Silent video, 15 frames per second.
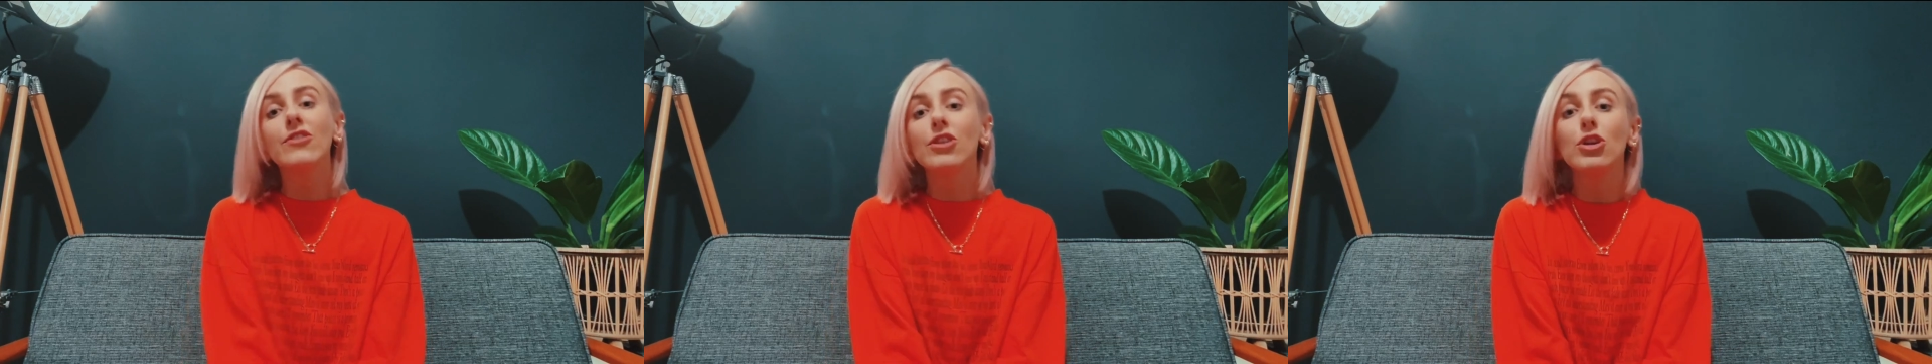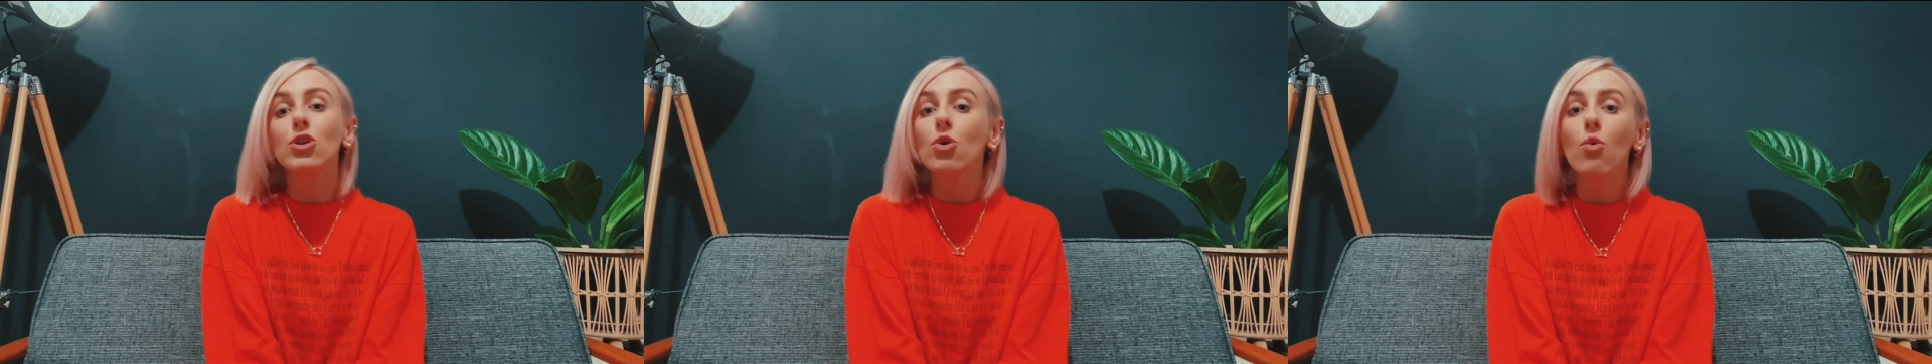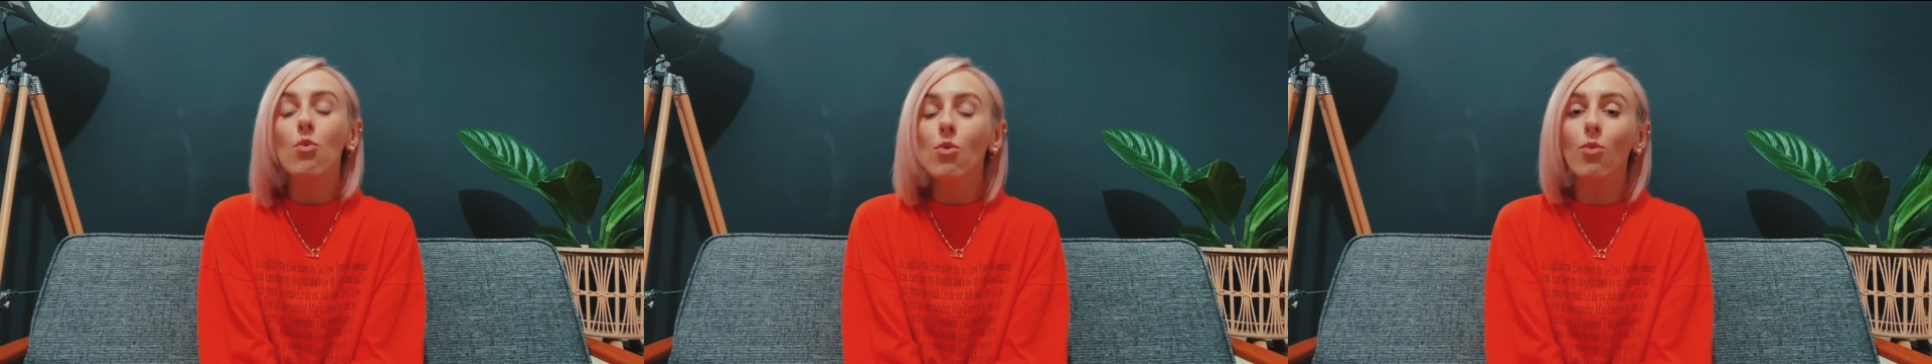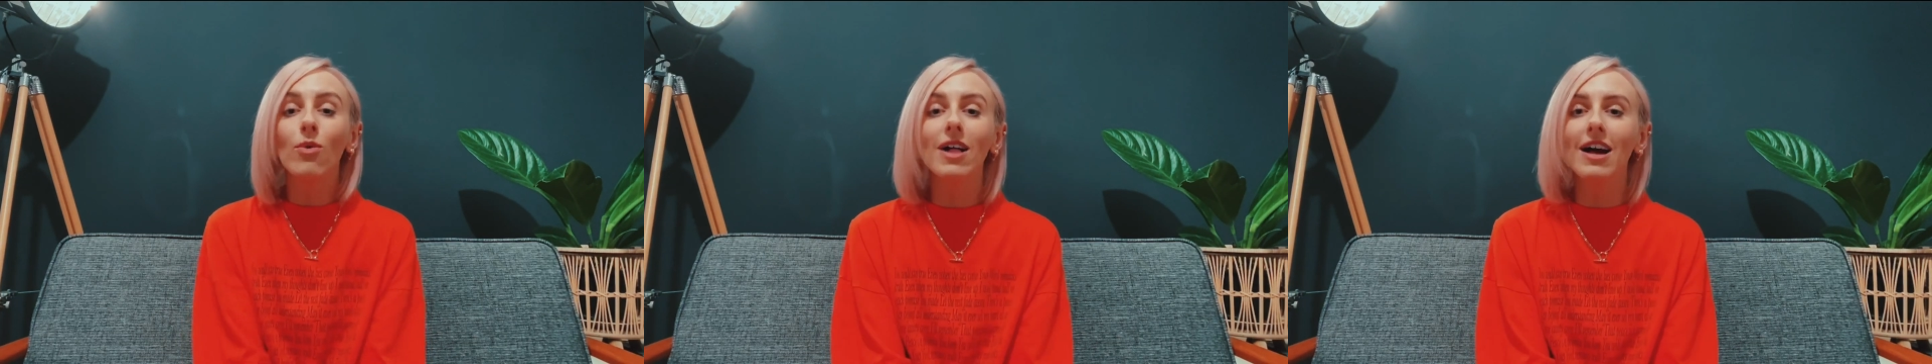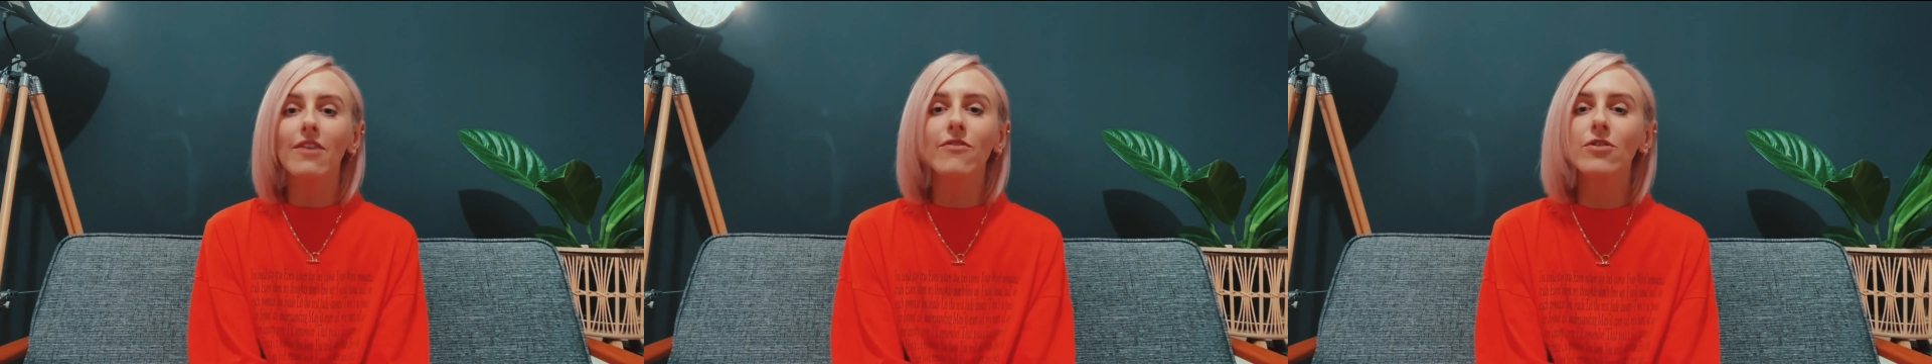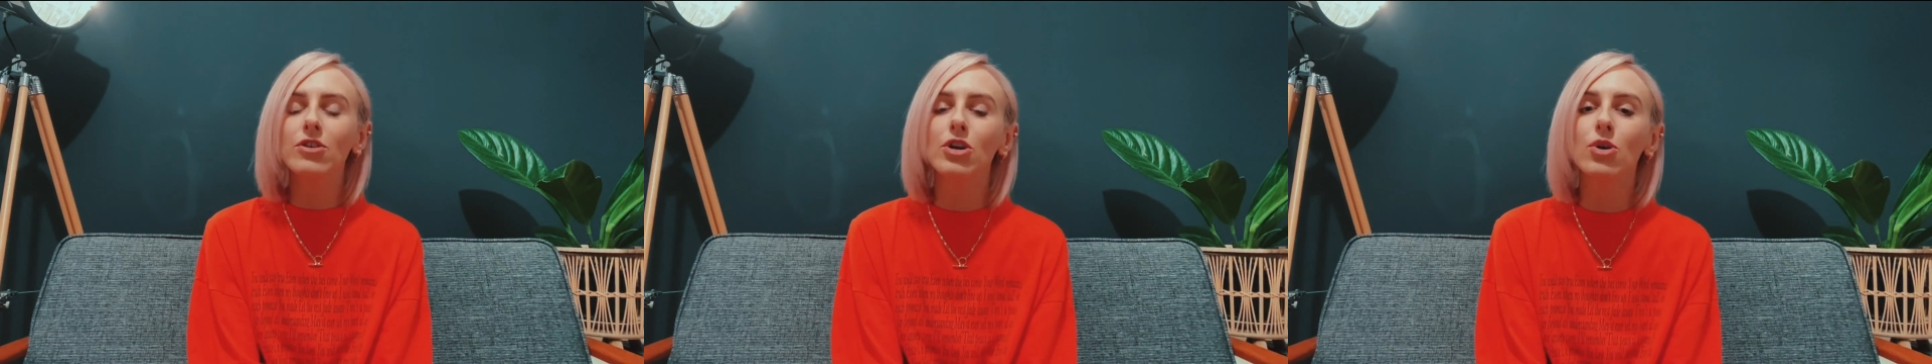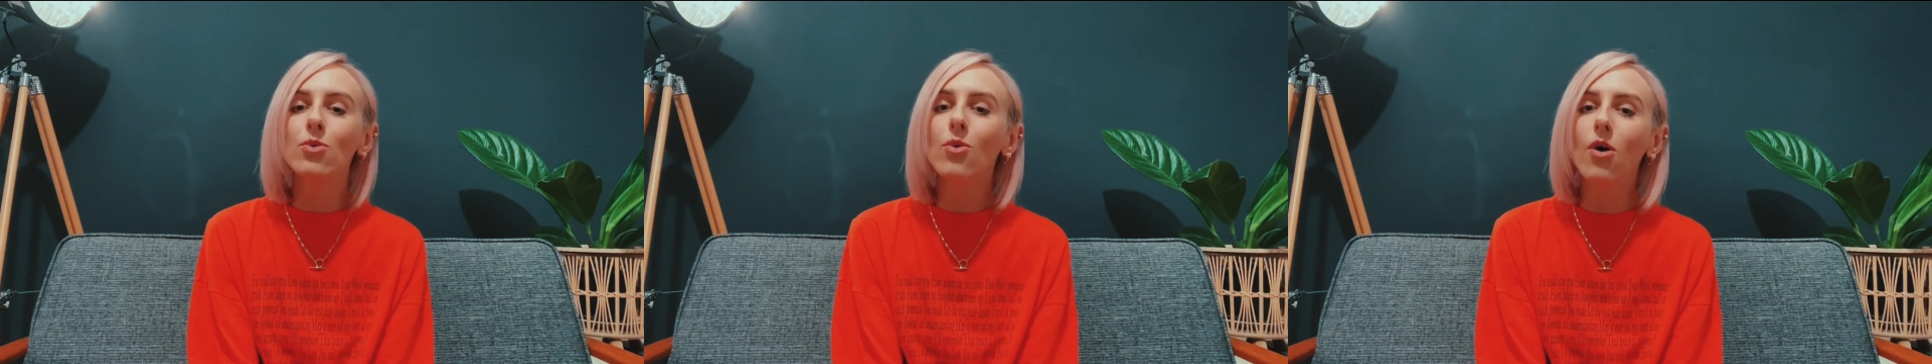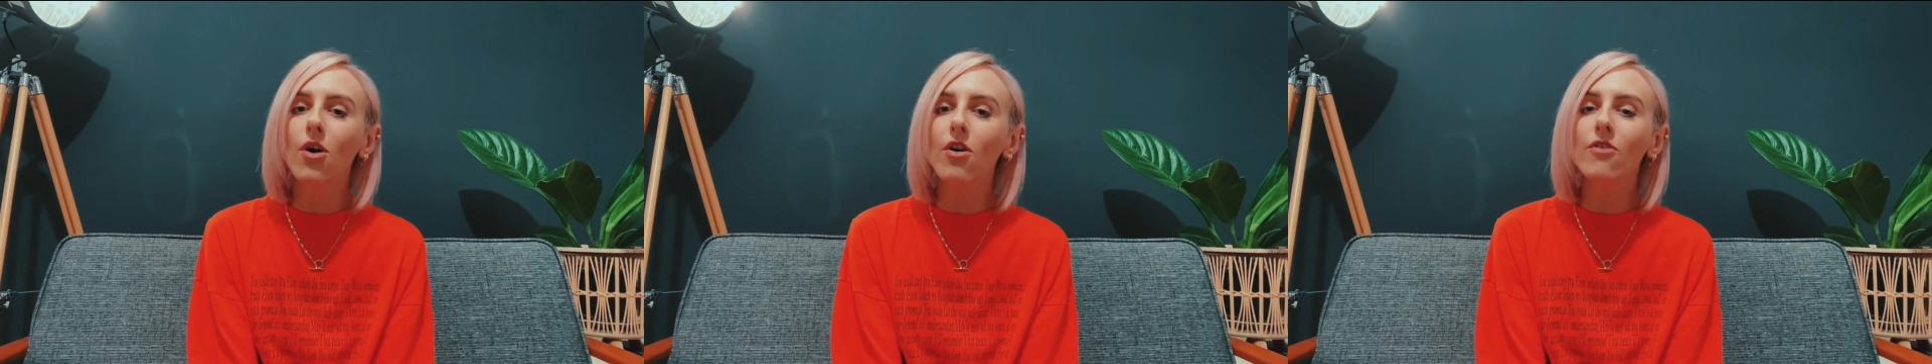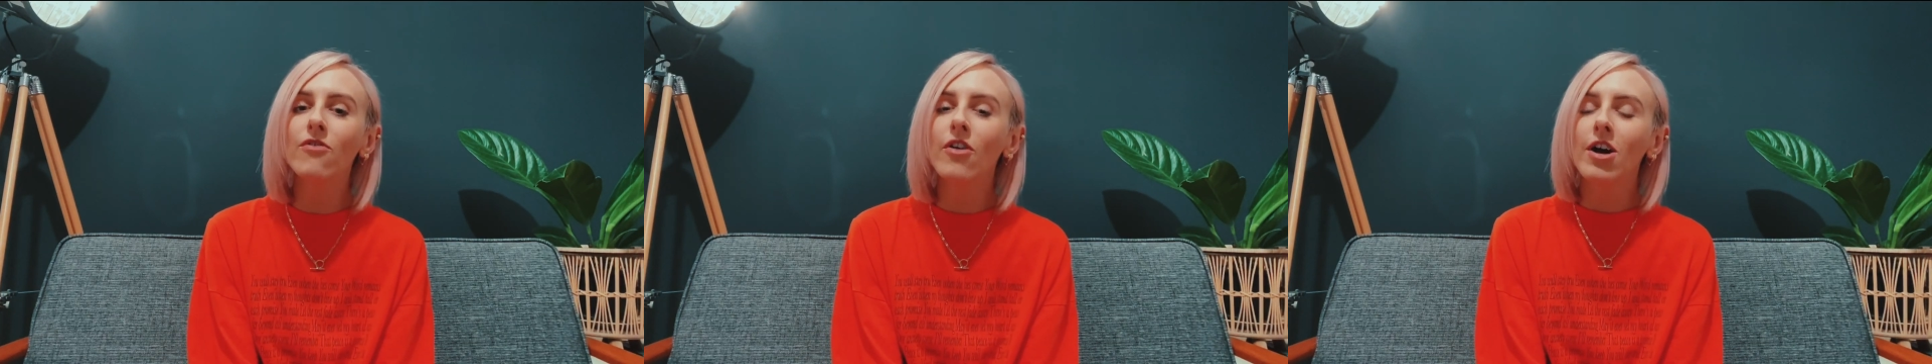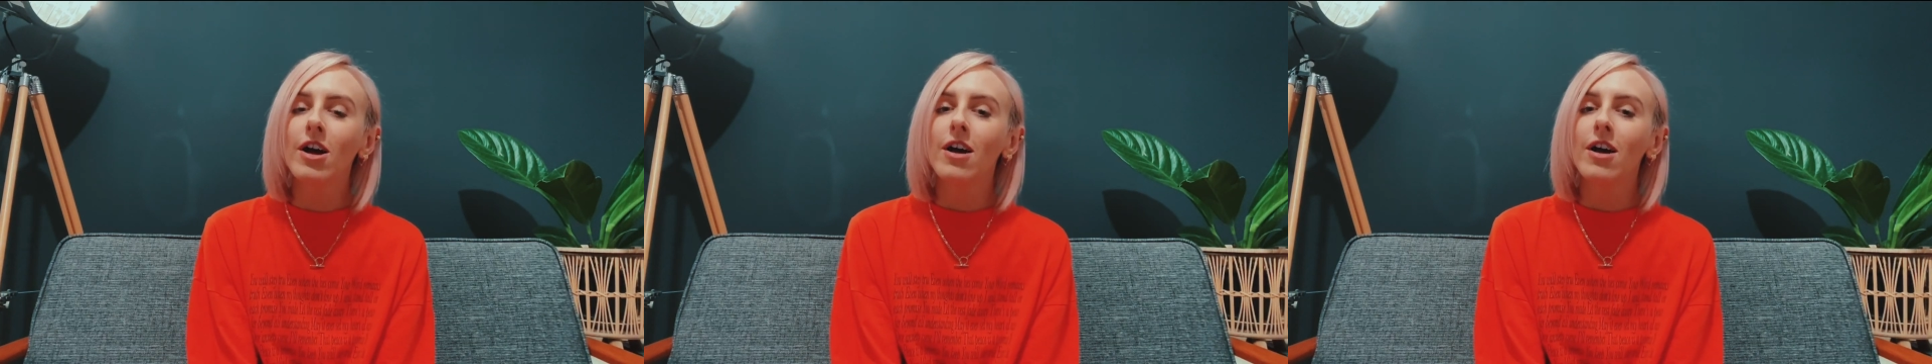that no one will ever know of.